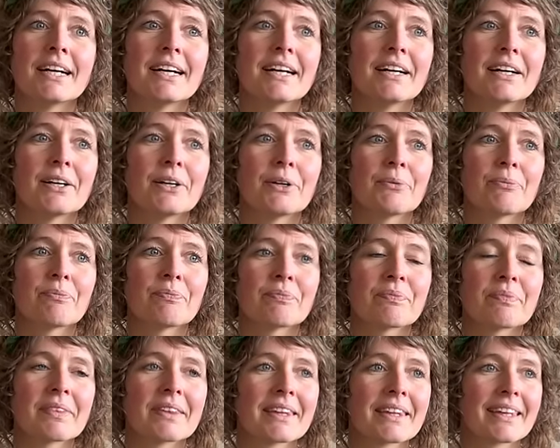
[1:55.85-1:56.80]

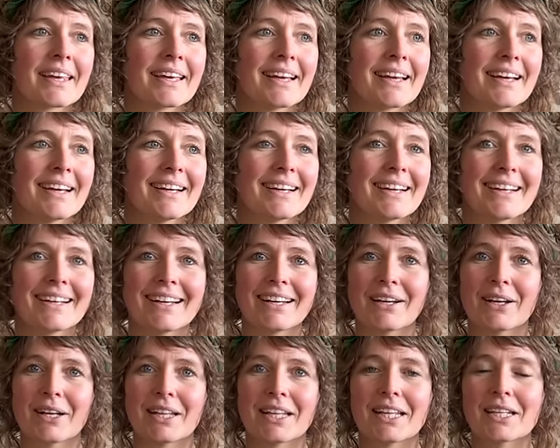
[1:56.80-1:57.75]

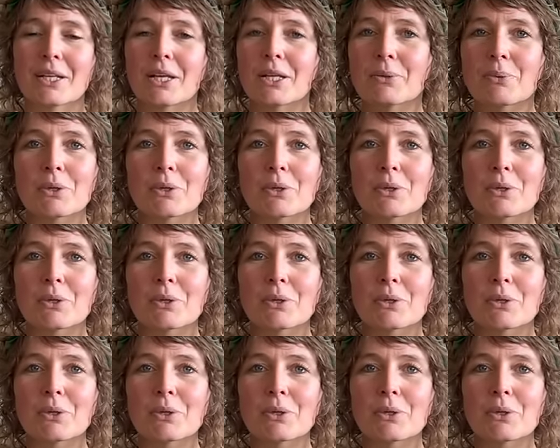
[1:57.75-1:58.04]
it